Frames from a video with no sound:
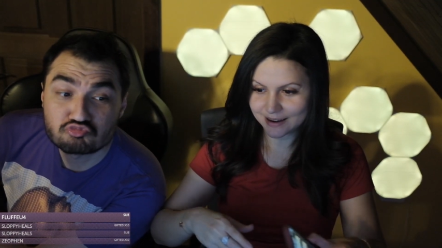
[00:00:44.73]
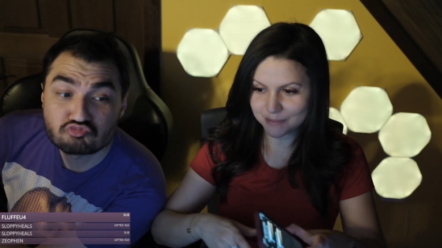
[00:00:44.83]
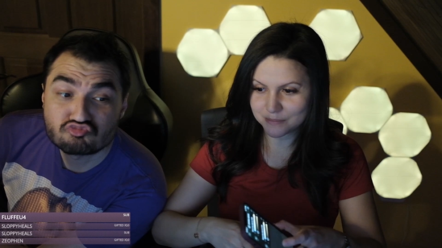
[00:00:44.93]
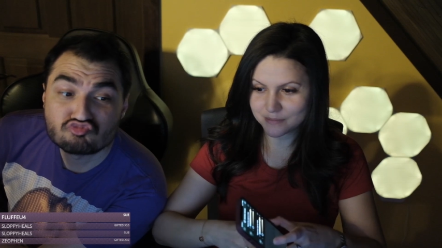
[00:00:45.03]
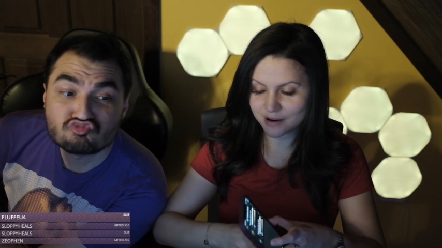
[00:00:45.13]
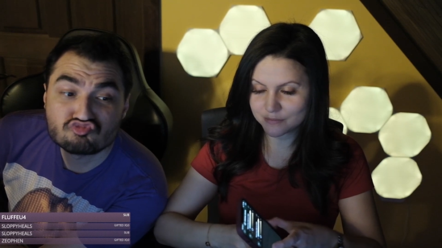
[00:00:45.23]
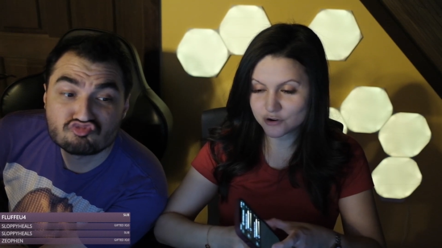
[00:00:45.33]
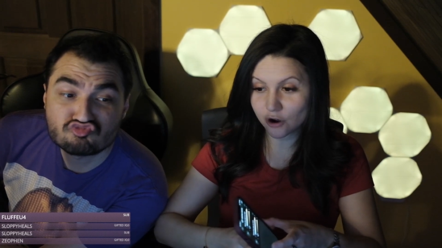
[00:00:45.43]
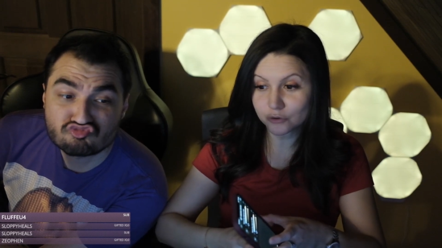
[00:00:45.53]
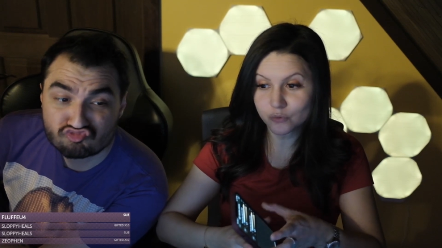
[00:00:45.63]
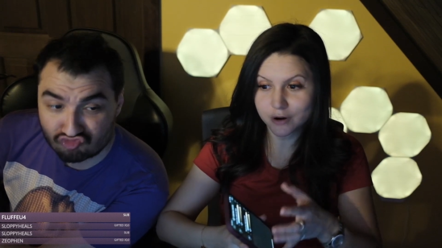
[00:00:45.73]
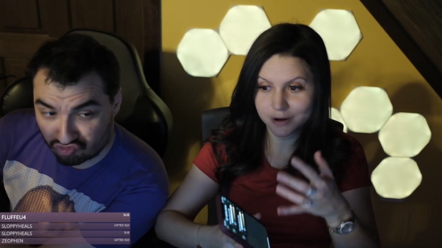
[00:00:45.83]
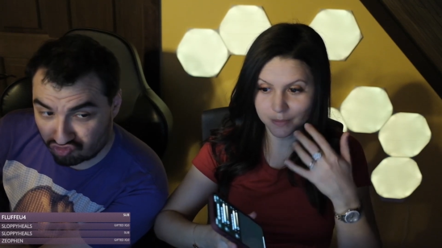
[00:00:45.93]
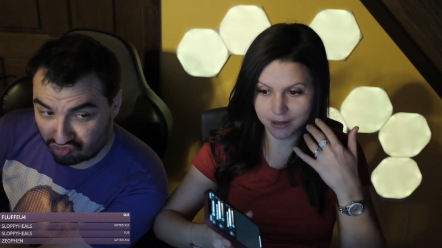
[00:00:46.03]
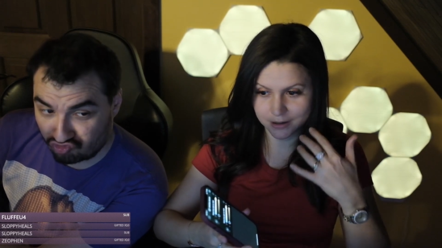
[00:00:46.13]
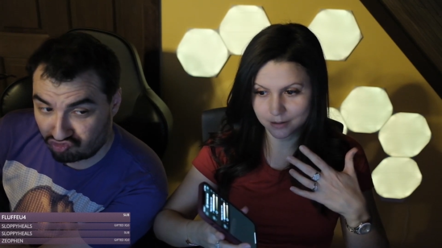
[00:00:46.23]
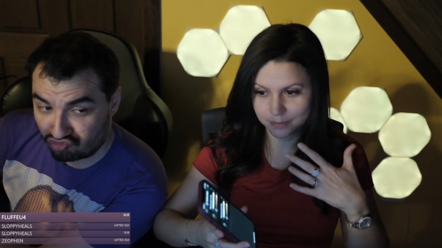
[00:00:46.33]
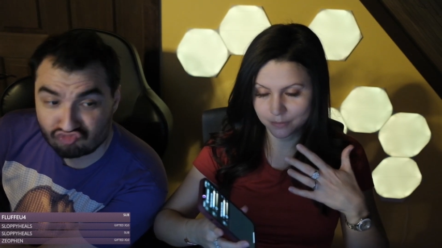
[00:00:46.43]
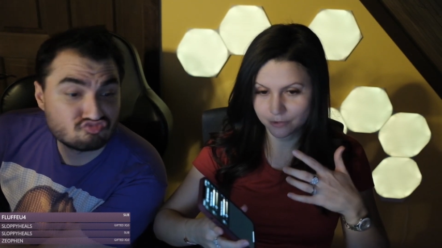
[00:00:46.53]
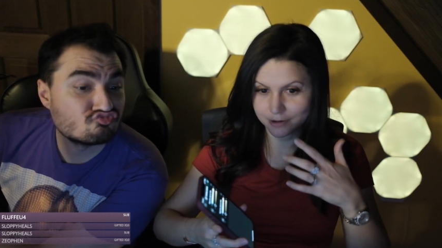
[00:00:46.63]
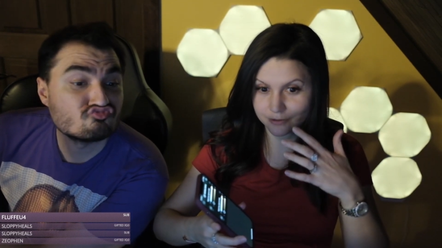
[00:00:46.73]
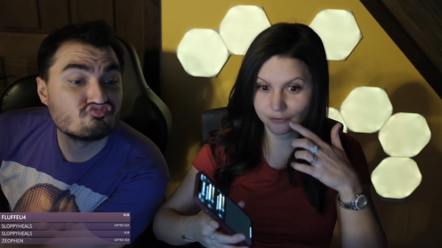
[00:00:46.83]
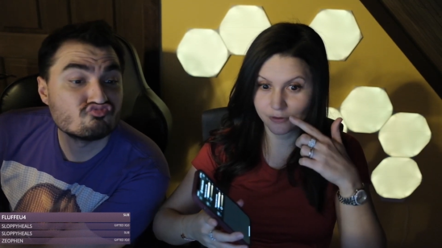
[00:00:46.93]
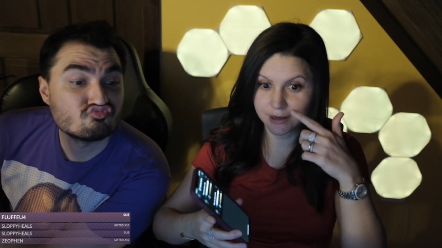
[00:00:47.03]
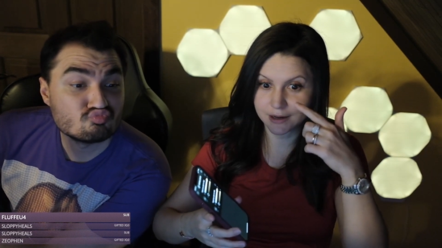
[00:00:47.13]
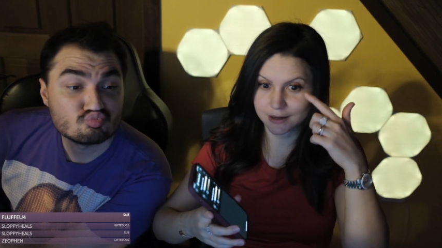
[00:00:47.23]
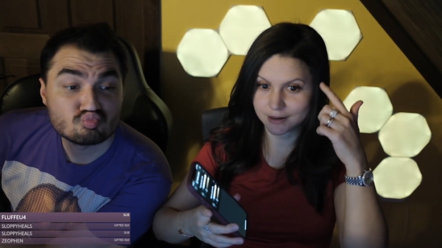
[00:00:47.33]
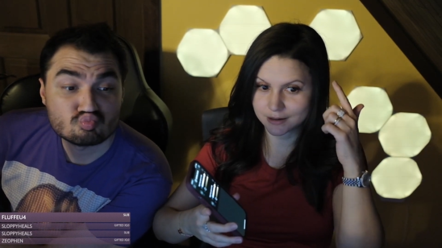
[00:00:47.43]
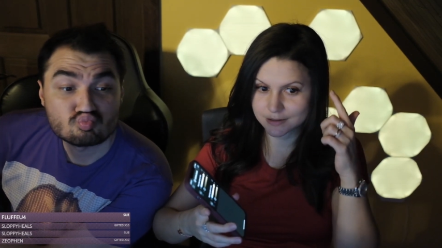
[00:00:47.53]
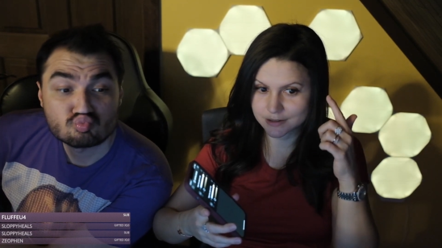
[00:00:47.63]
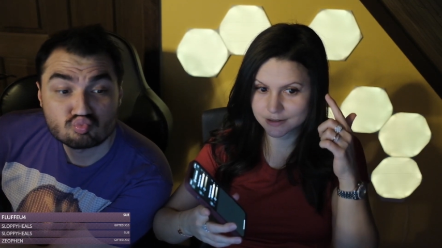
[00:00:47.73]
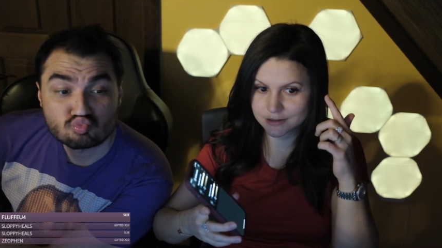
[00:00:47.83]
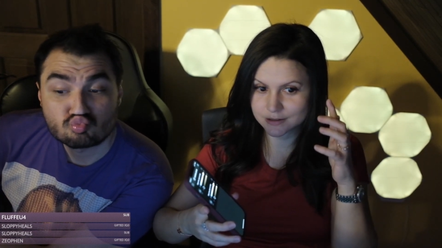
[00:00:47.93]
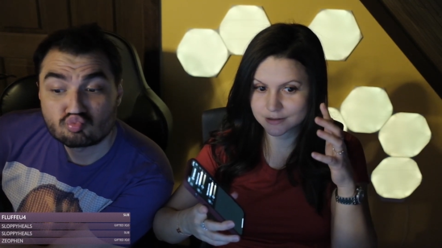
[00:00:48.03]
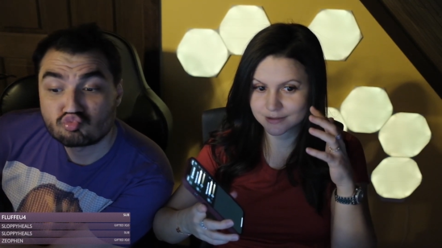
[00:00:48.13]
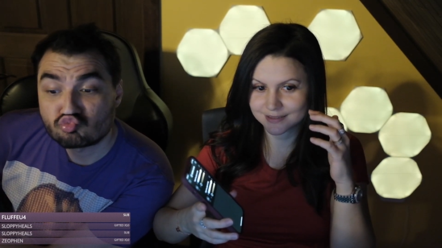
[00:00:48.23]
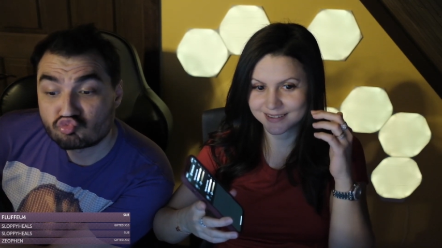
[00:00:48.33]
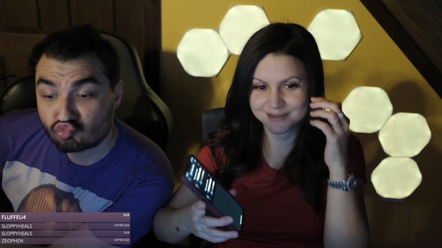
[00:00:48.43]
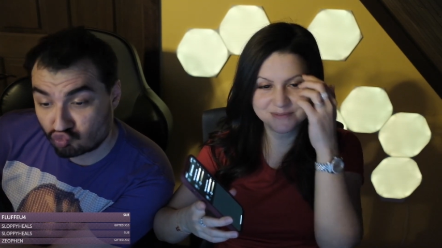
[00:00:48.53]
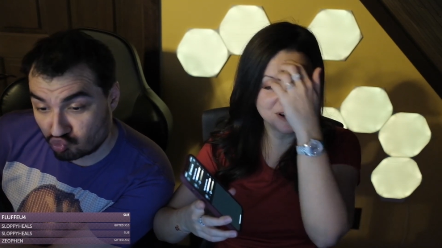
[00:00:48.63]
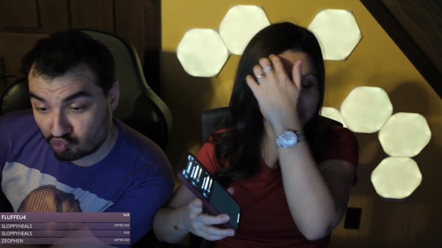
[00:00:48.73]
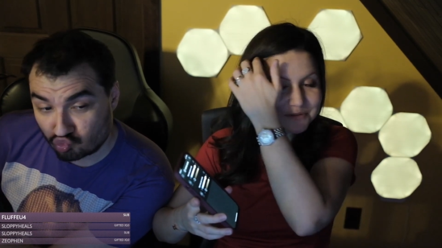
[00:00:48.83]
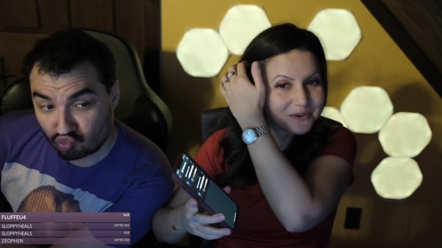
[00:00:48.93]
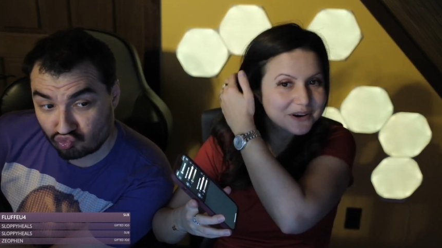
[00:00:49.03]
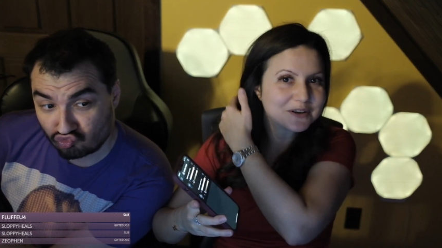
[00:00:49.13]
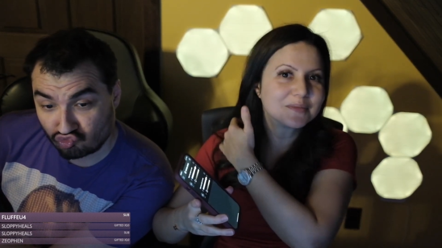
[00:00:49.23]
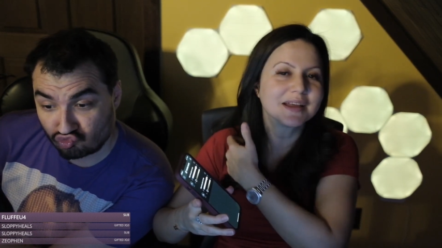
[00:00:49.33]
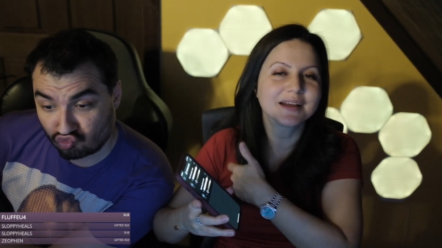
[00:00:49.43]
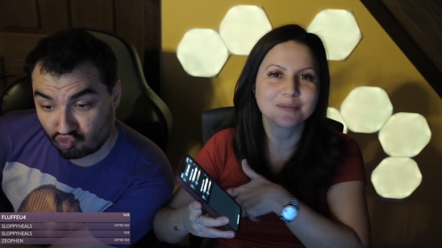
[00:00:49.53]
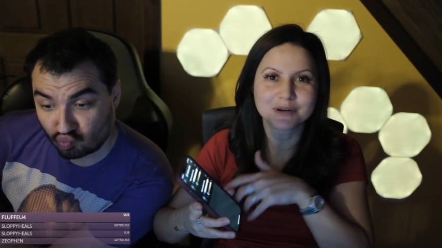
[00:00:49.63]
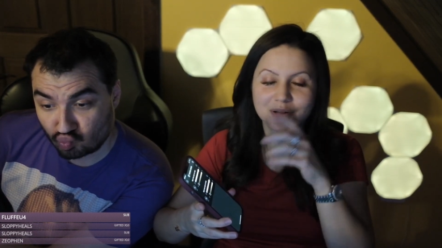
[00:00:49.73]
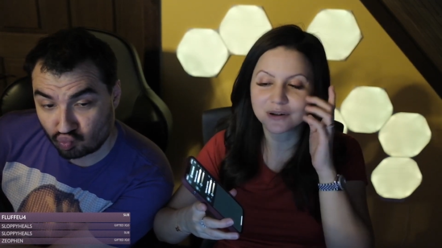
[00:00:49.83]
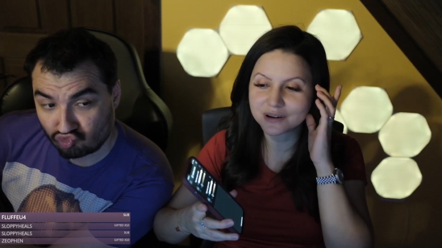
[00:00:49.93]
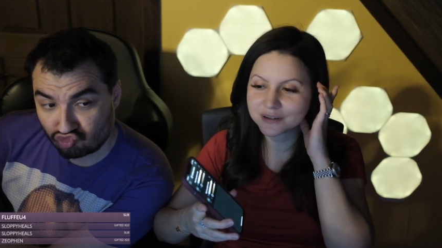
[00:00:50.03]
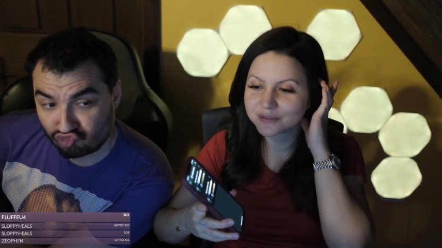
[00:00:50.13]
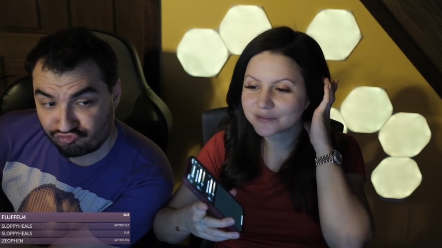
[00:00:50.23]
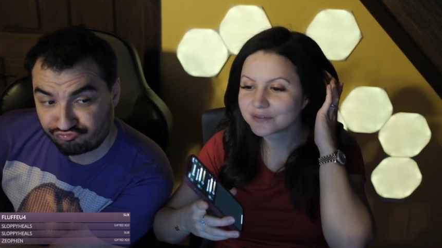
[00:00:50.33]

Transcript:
Speaker 1: I'm not wearing makeup. I'm wearing fake eyelashes. I'm not wearing makeup at all.